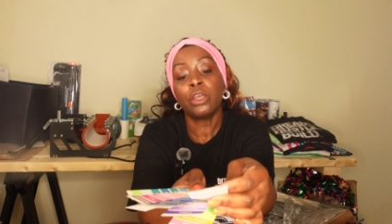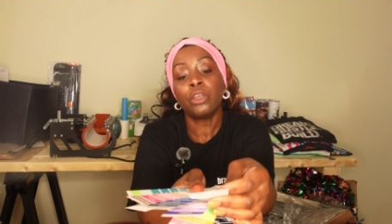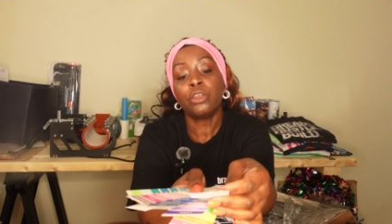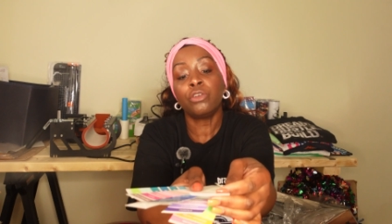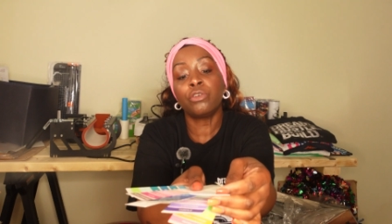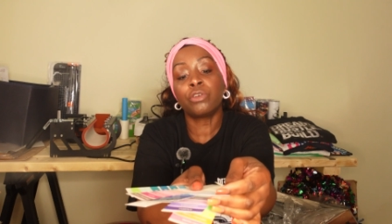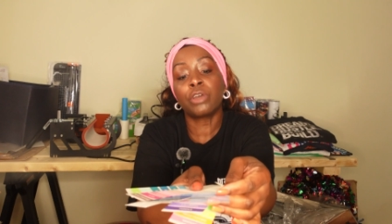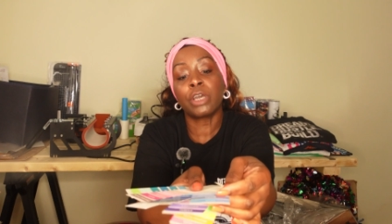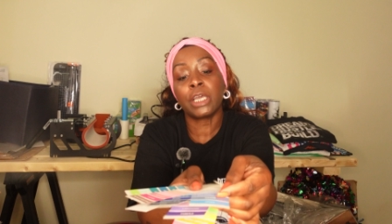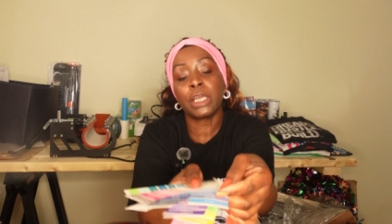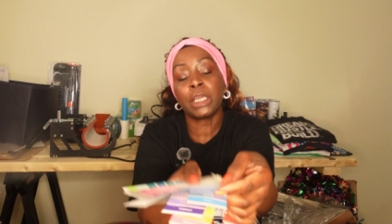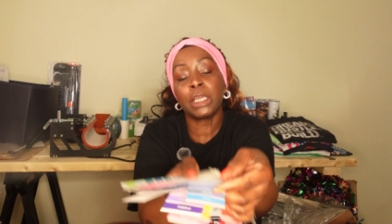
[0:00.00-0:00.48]

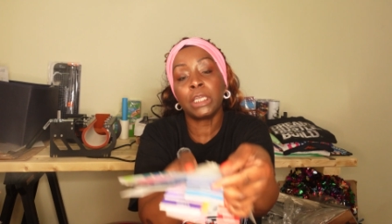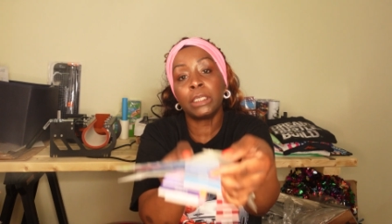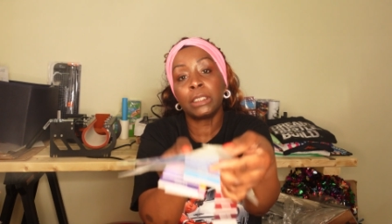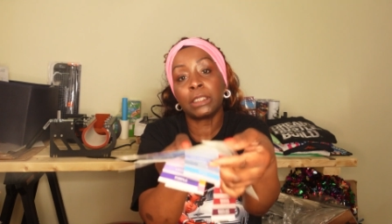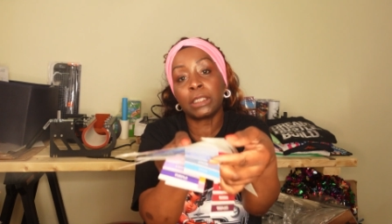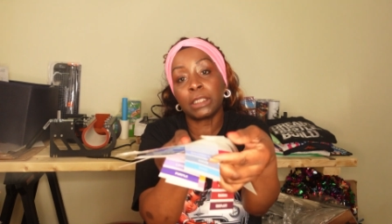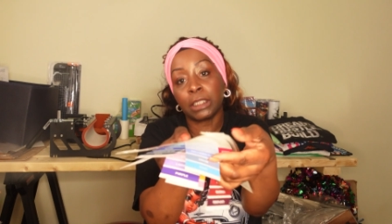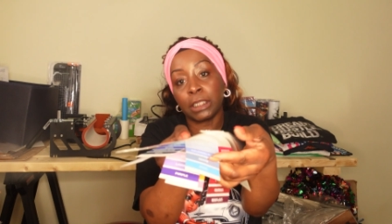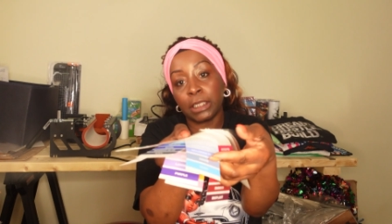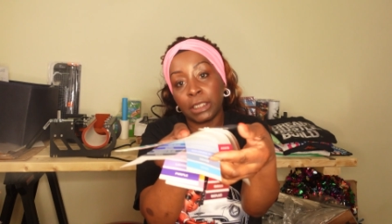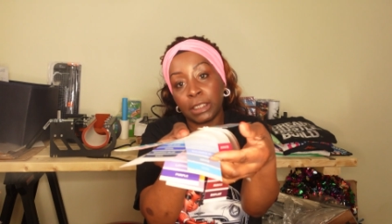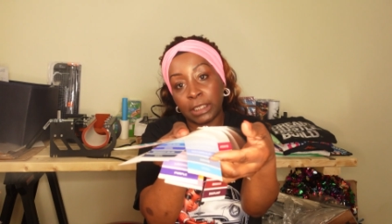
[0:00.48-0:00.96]
you could
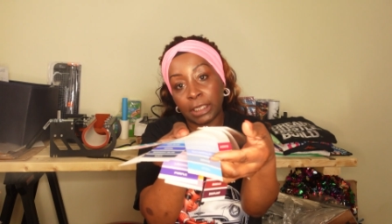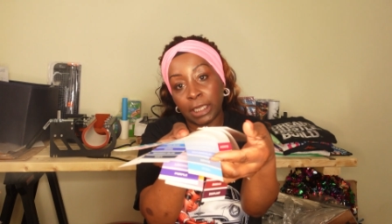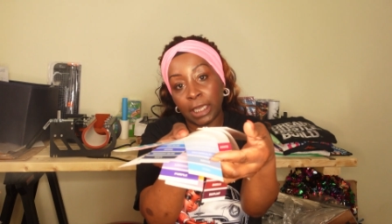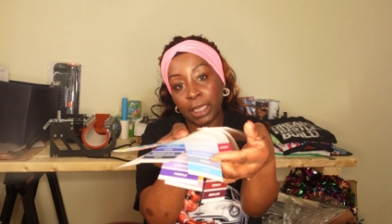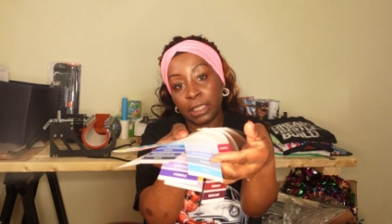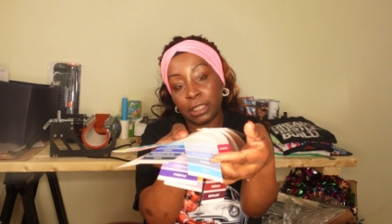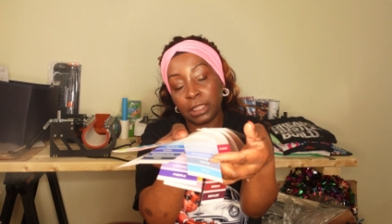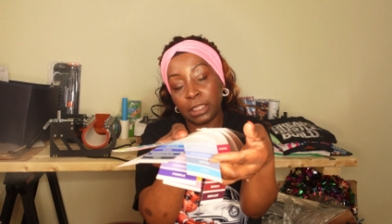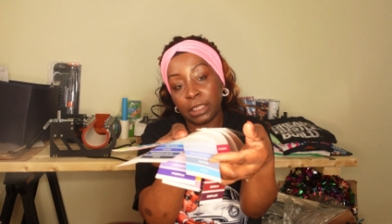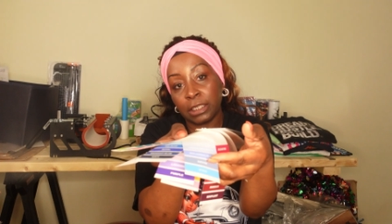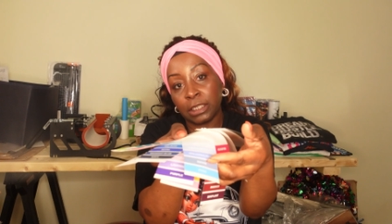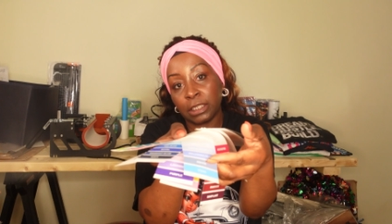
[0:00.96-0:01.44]
easily
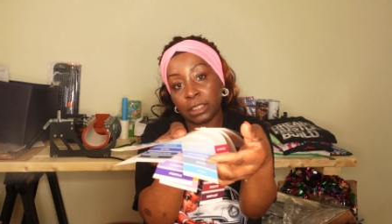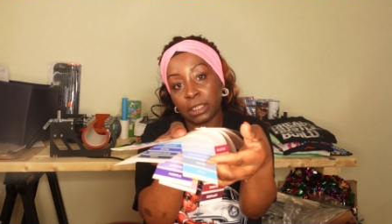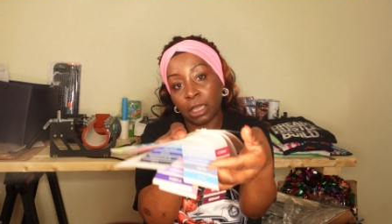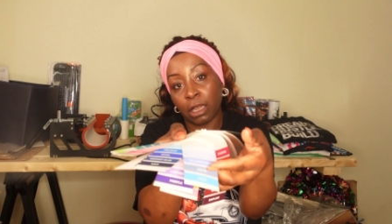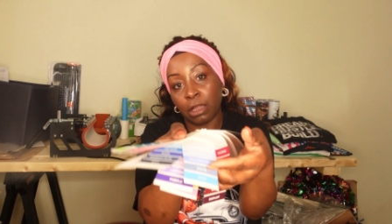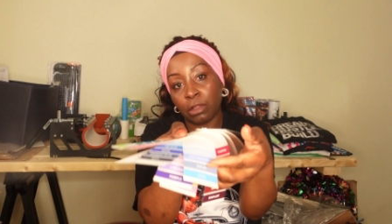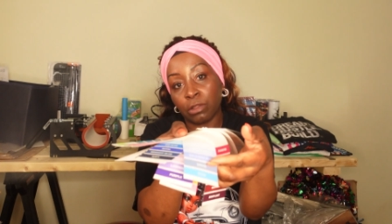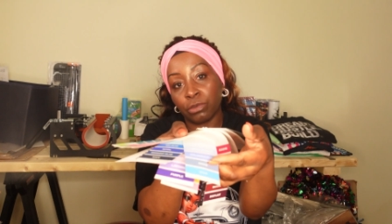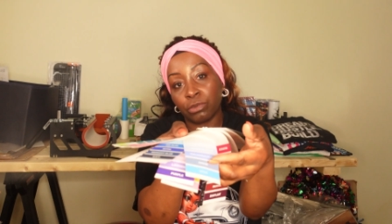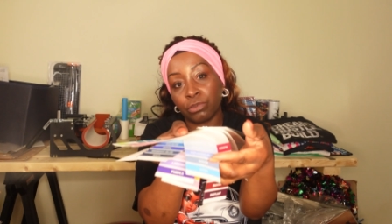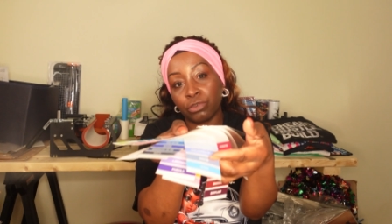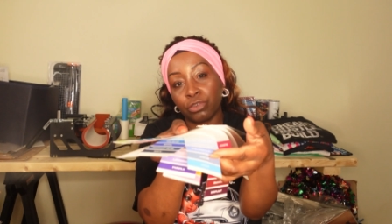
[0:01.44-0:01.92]
take these
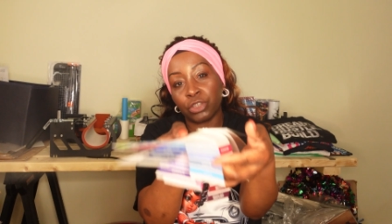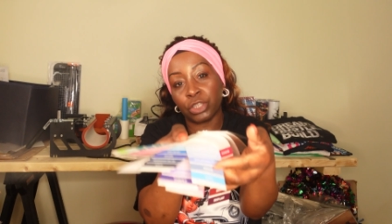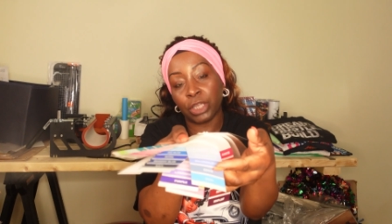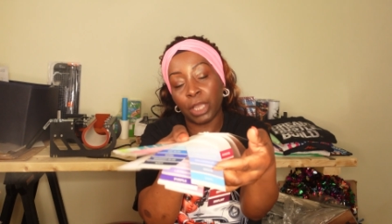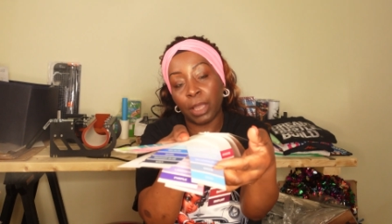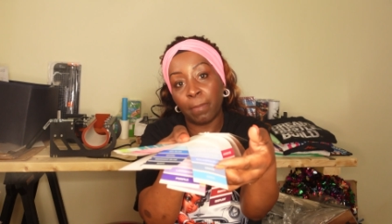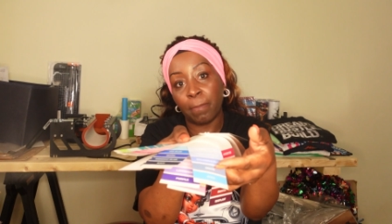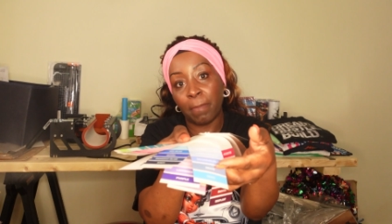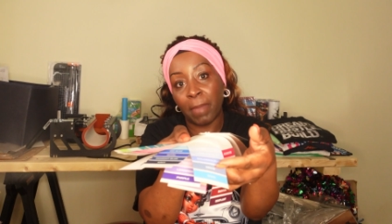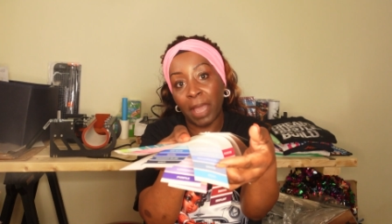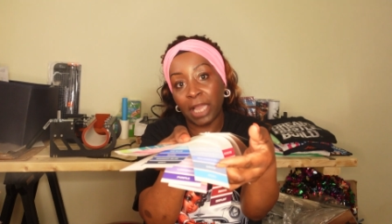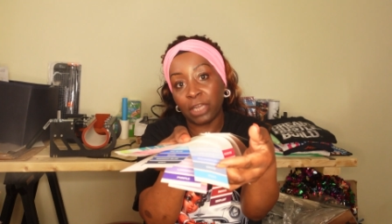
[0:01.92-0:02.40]
colors
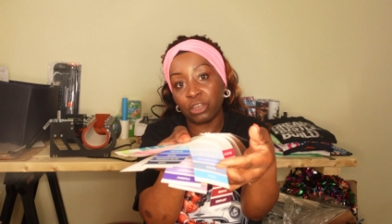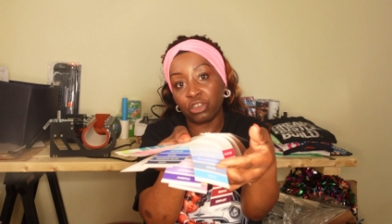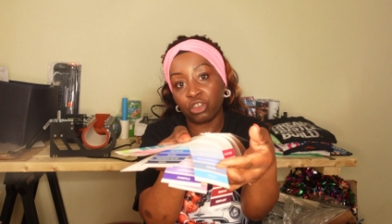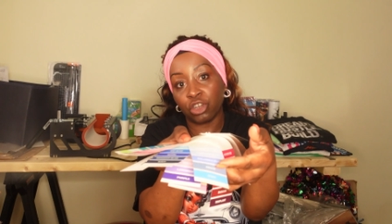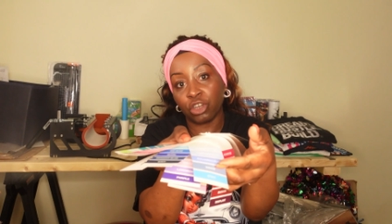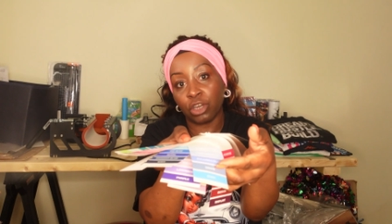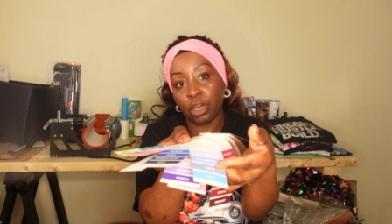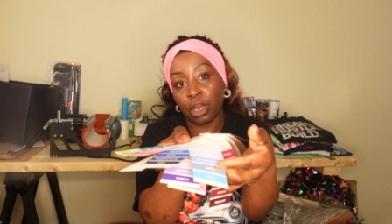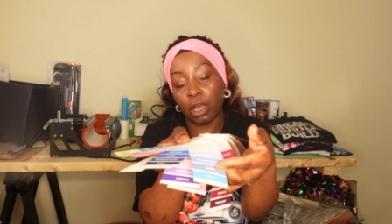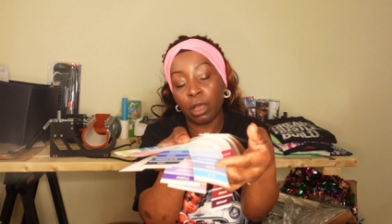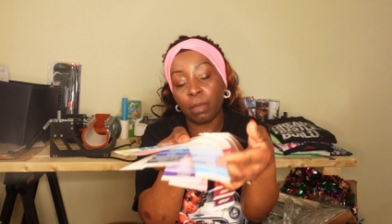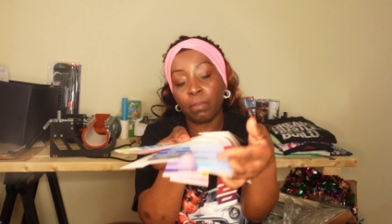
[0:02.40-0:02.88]
and match
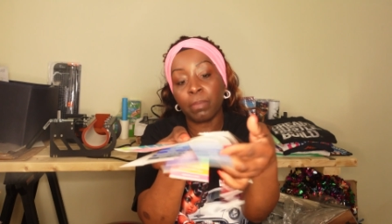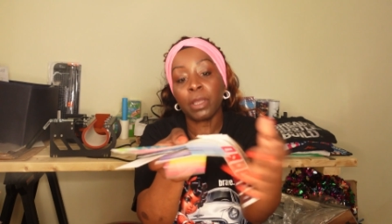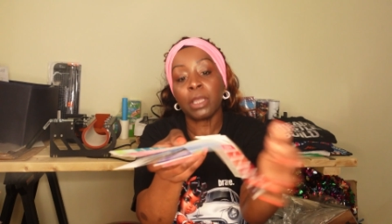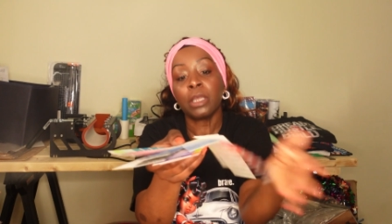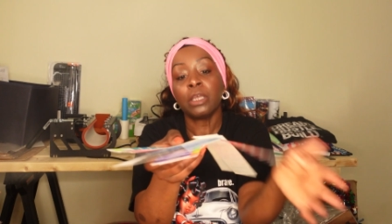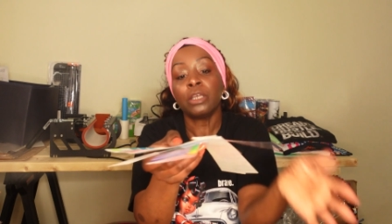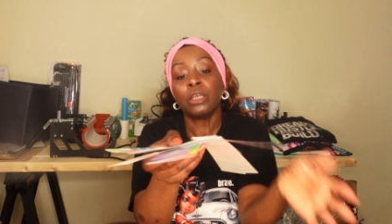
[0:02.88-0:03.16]
it up.